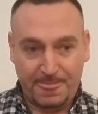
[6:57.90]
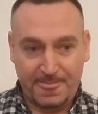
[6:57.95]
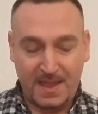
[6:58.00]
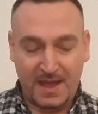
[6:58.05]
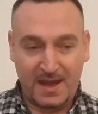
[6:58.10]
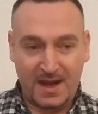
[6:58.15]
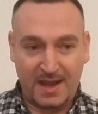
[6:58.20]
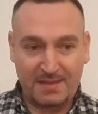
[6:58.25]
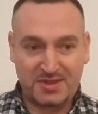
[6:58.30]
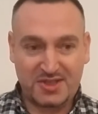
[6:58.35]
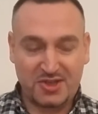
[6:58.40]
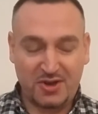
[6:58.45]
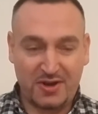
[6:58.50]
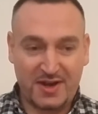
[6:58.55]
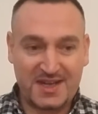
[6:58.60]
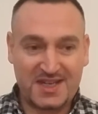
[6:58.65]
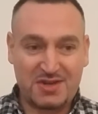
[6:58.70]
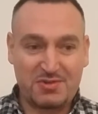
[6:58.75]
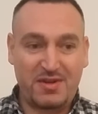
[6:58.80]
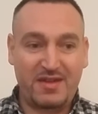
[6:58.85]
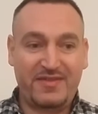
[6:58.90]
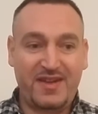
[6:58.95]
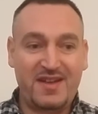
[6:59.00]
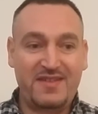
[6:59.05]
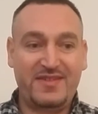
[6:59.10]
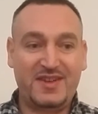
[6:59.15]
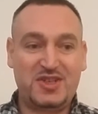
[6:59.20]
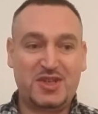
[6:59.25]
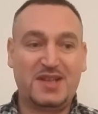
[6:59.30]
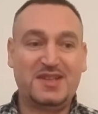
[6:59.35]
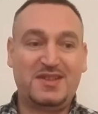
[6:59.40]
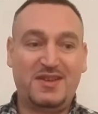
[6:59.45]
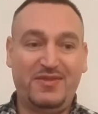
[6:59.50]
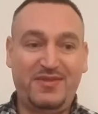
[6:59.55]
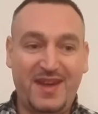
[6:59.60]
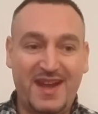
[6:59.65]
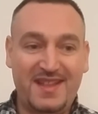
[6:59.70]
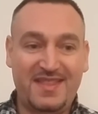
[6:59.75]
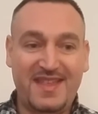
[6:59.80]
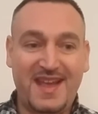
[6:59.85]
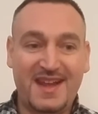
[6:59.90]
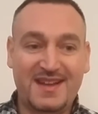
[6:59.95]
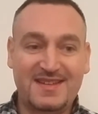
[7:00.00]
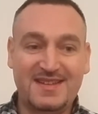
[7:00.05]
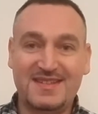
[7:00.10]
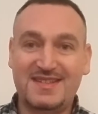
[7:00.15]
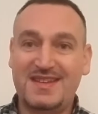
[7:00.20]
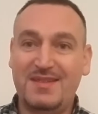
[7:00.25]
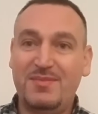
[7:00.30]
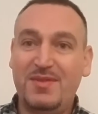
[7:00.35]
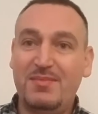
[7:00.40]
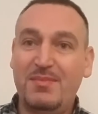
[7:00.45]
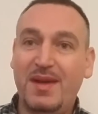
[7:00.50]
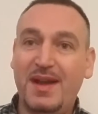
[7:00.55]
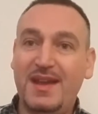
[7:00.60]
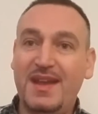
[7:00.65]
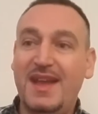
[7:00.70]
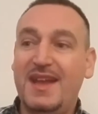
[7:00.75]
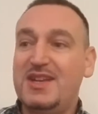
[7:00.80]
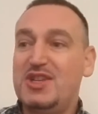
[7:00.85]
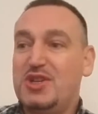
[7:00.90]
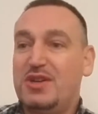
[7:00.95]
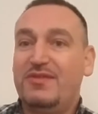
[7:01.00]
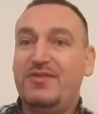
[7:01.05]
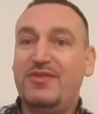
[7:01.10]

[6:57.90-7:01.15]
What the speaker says: And I'm sorry to have over-justified that to some of my Asian